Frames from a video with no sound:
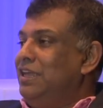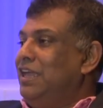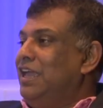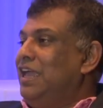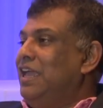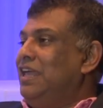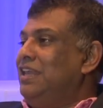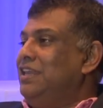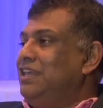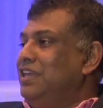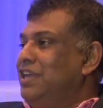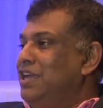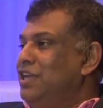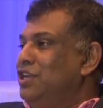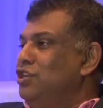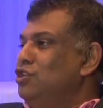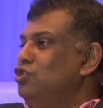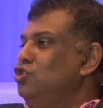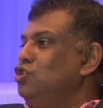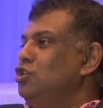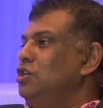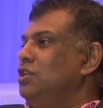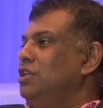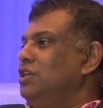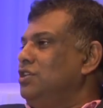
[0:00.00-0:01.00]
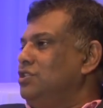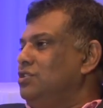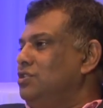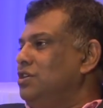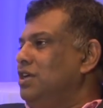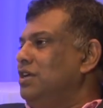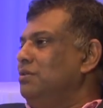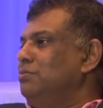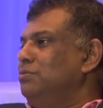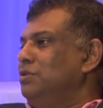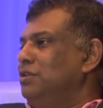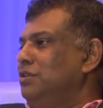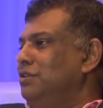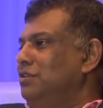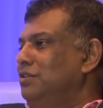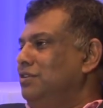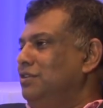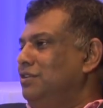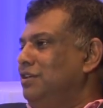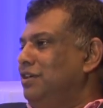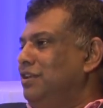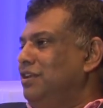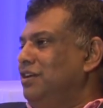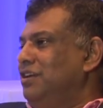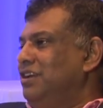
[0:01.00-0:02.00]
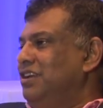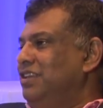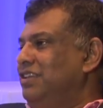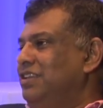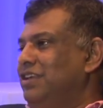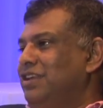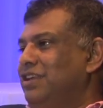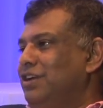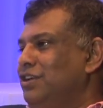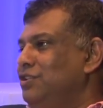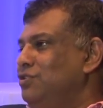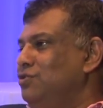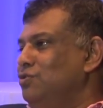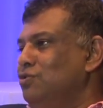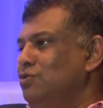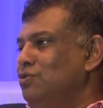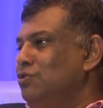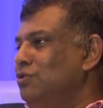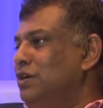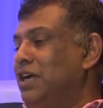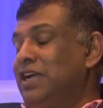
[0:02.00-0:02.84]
and the energy and excitement that I saw.